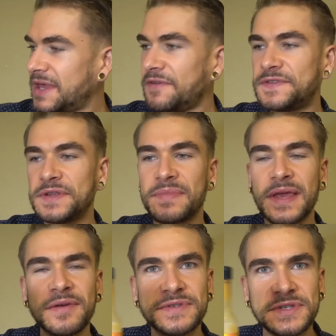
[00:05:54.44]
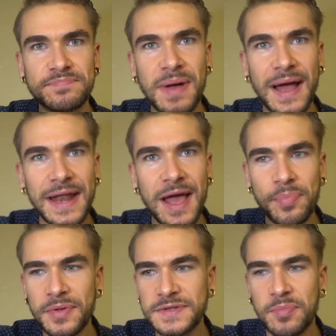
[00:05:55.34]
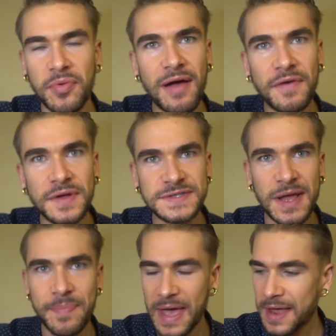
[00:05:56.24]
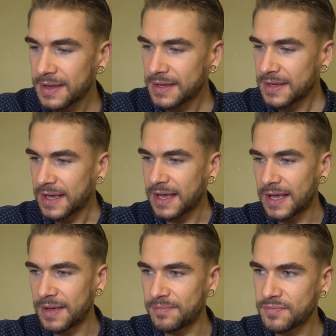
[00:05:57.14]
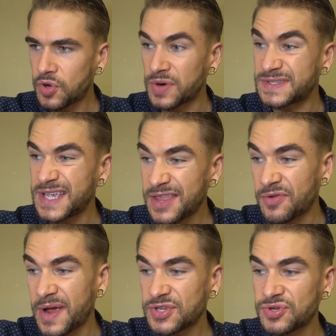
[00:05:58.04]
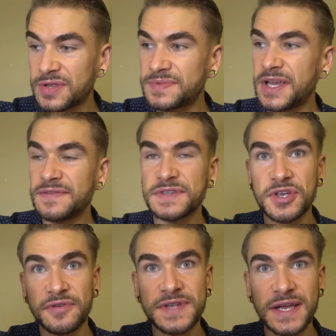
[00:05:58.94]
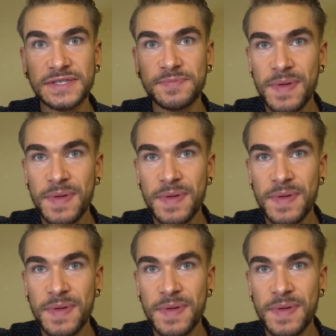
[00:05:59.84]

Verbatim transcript: gifted me, which is pineapple. It's a Bravo. It's not bad. Um, of course, in the restaurant themselves, they serve Texas